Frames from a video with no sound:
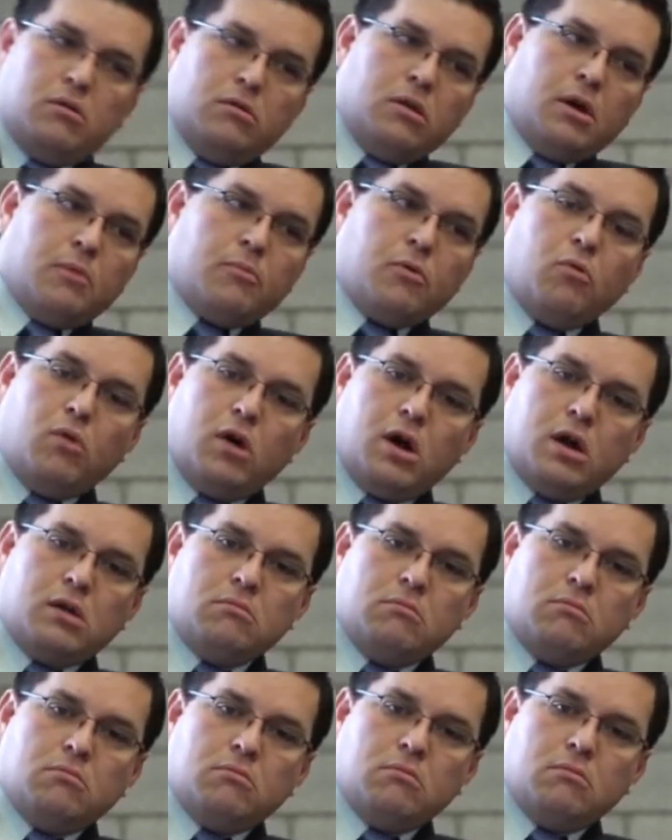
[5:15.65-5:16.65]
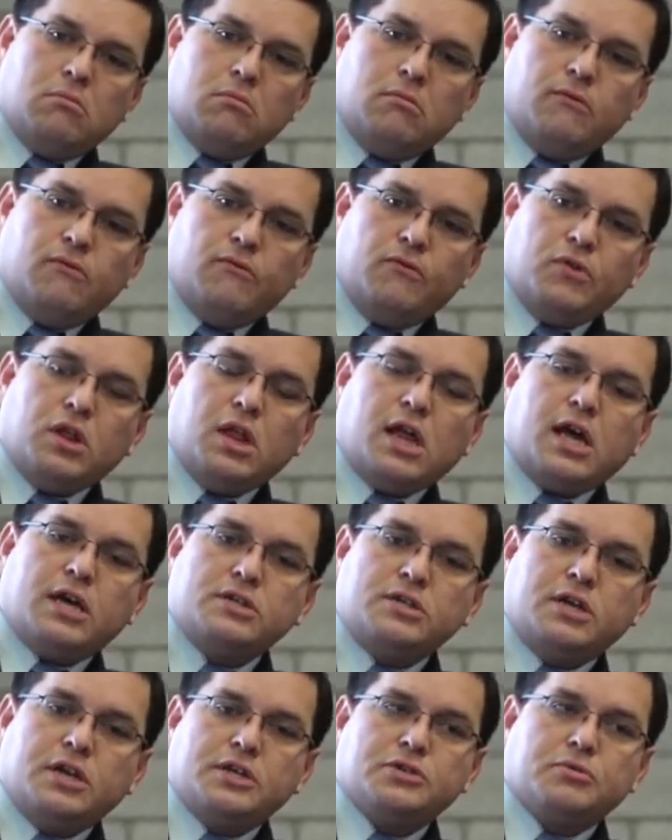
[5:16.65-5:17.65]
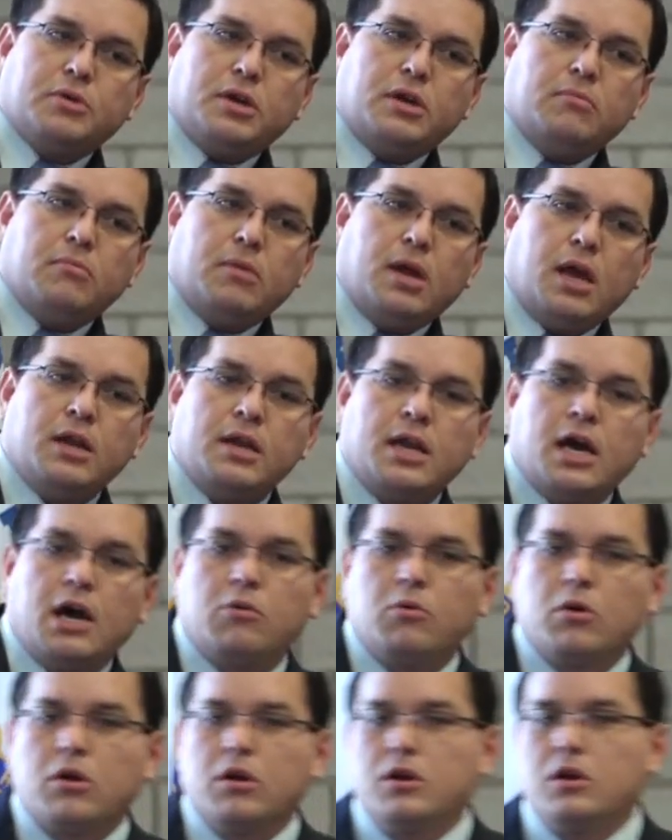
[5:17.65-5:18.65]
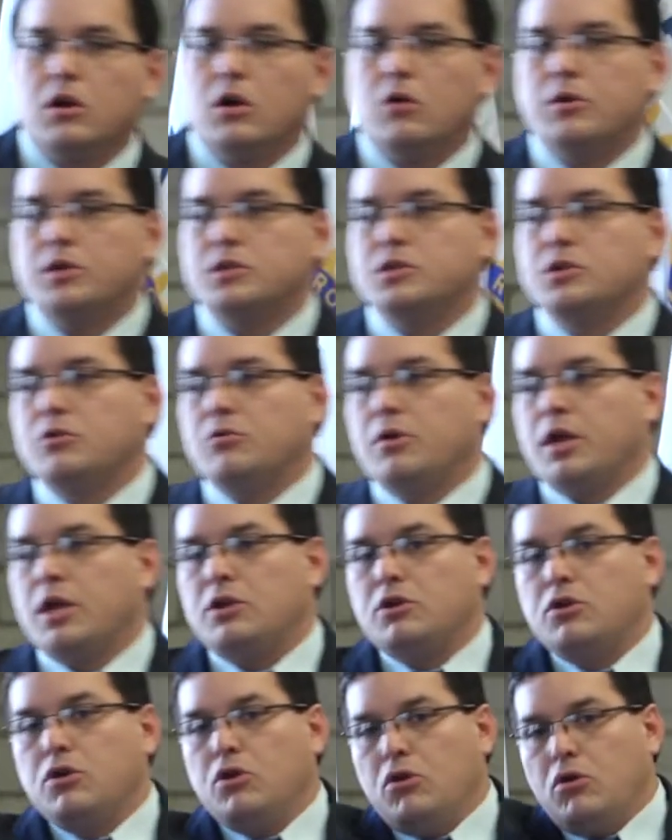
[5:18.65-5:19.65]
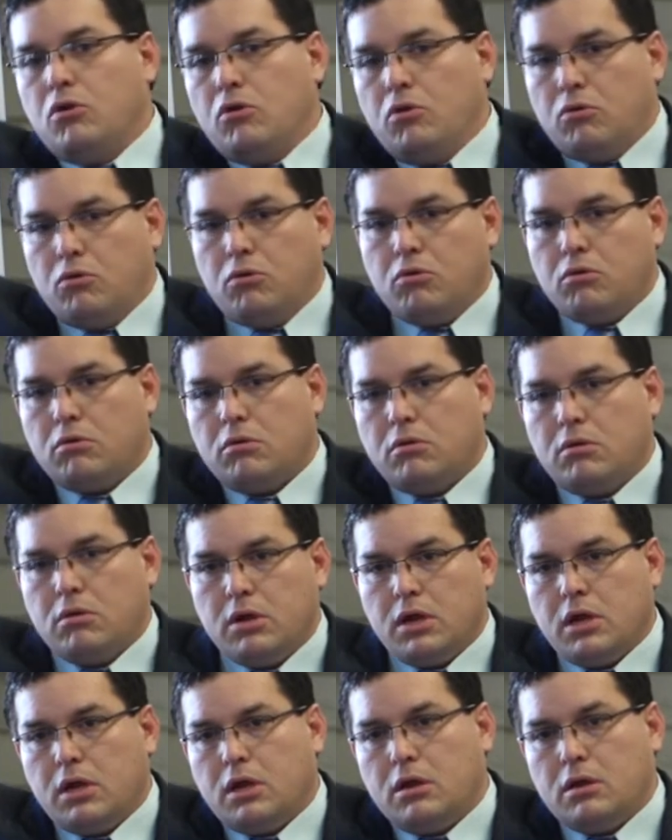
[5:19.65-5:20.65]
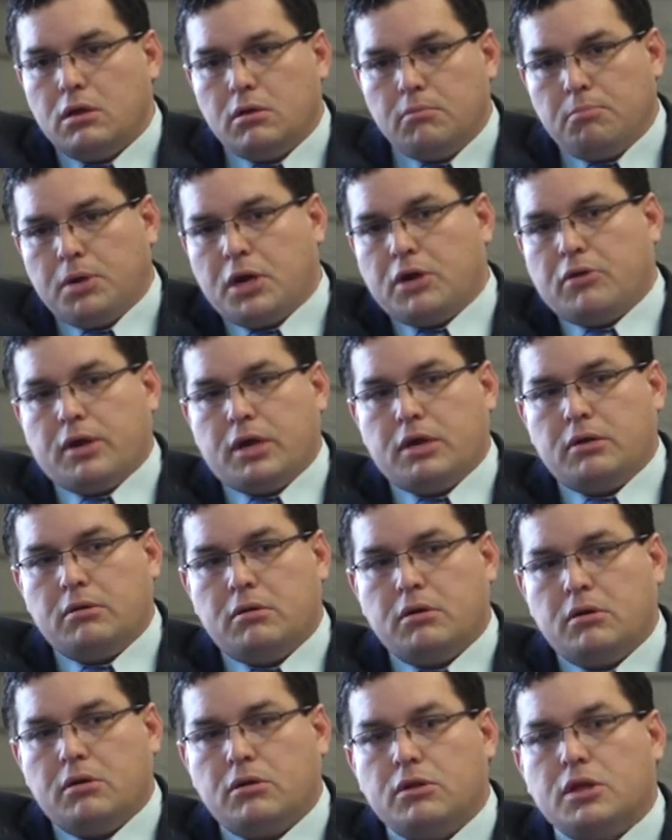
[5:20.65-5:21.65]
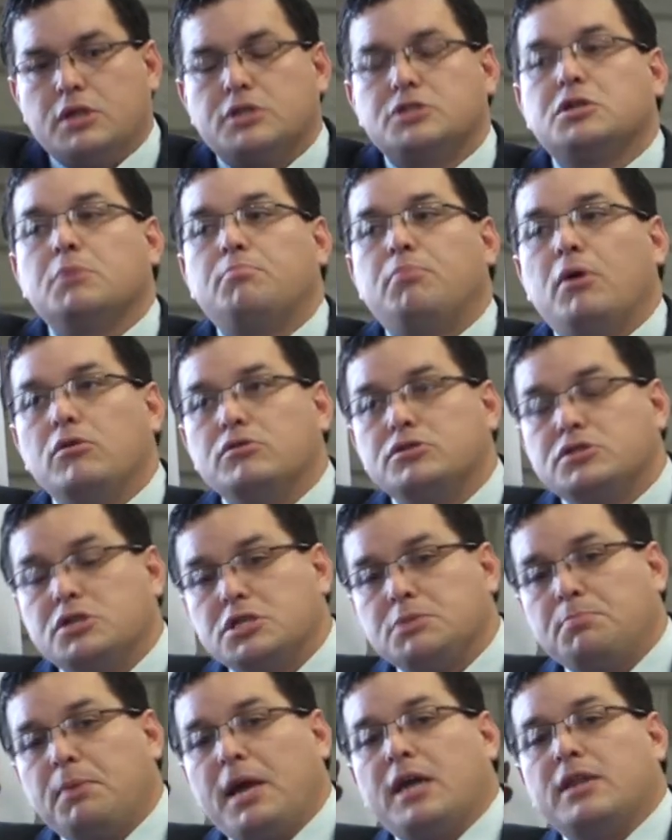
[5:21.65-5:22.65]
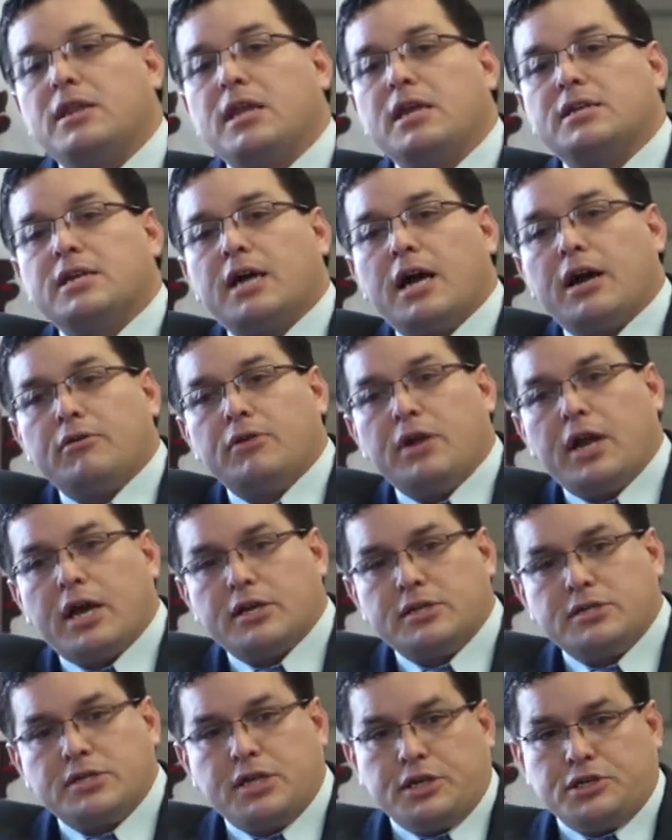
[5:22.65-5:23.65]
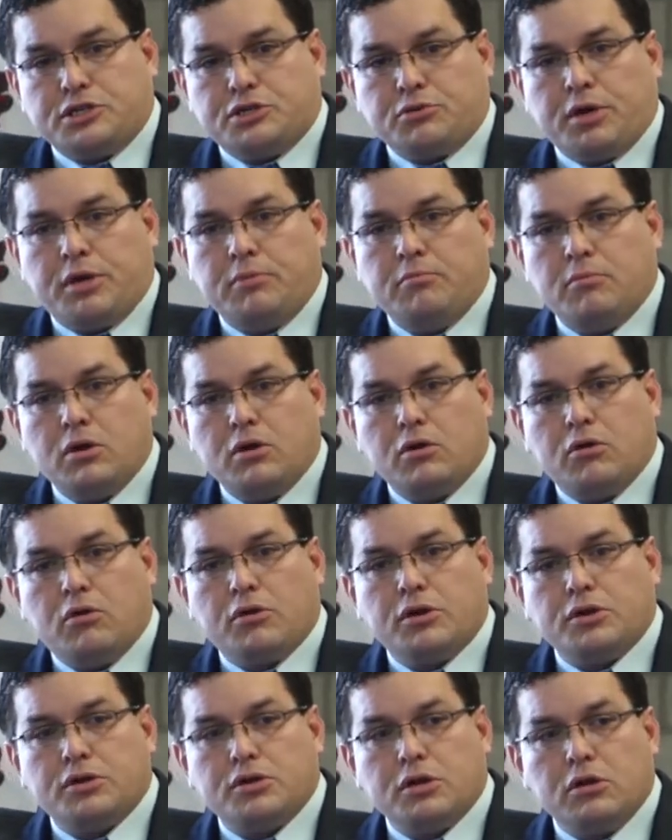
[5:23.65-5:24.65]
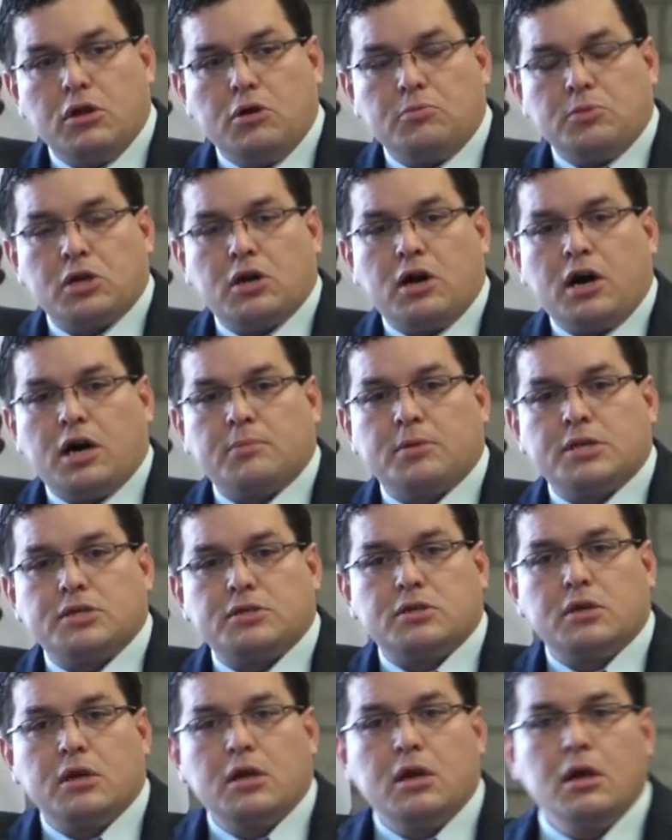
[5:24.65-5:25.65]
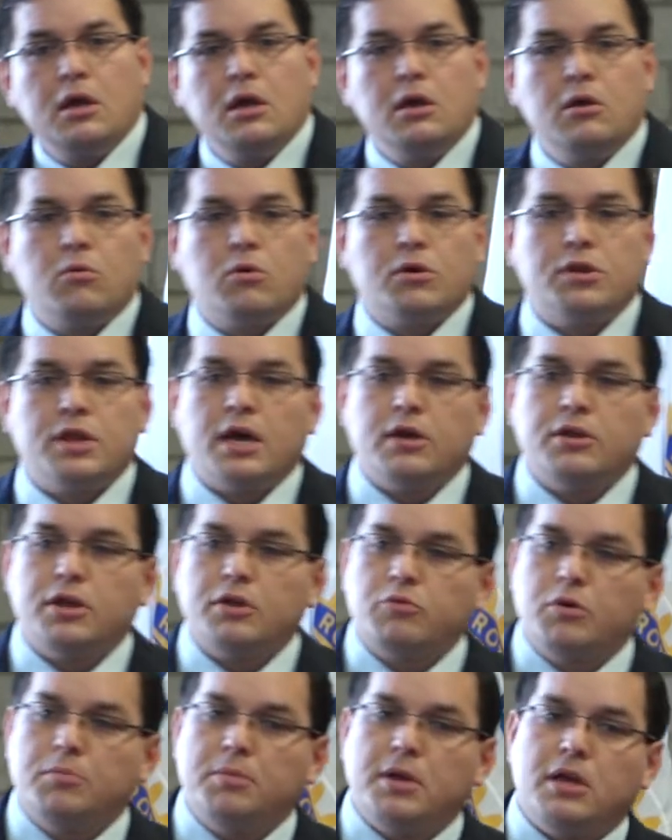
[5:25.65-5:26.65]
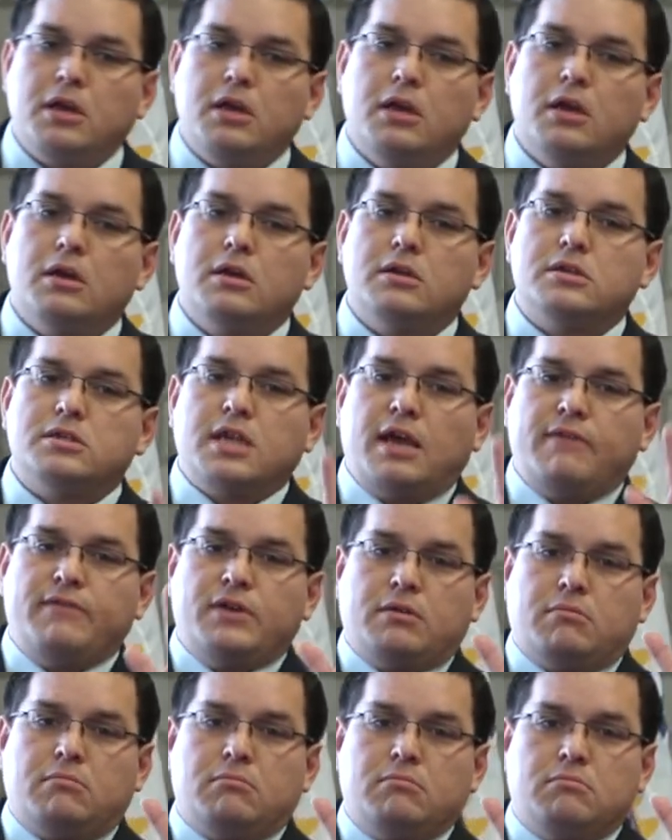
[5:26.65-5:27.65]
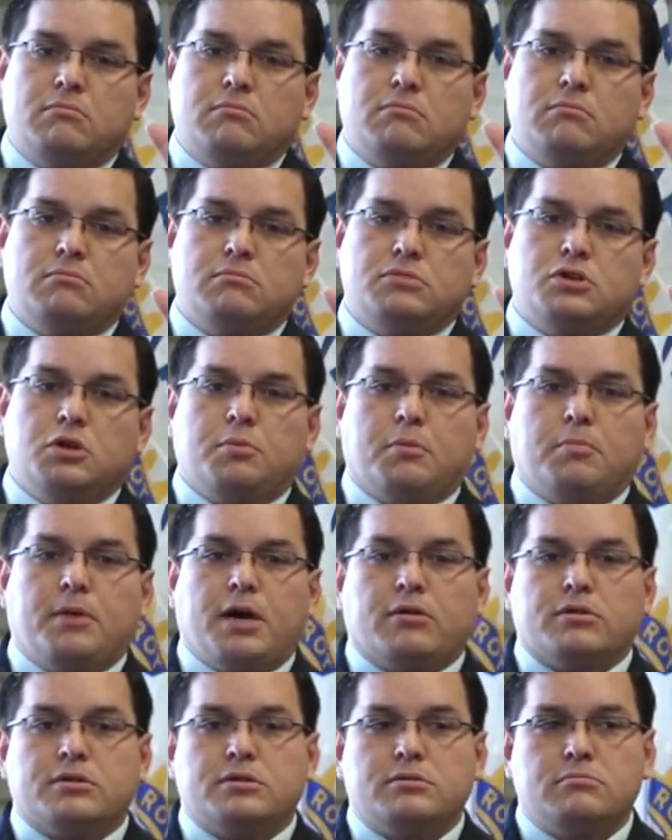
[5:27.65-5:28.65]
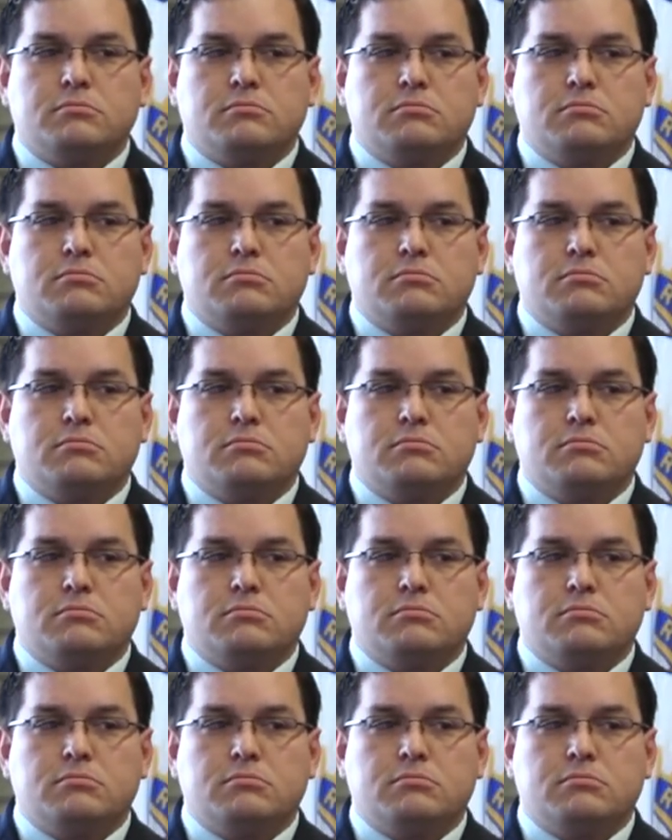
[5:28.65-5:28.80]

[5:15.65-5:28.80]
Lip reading: number one, for the last century, and now we're going to go into a new period that's supposed to span the entire next century, according to global economists, where now there will be 7 superpowers.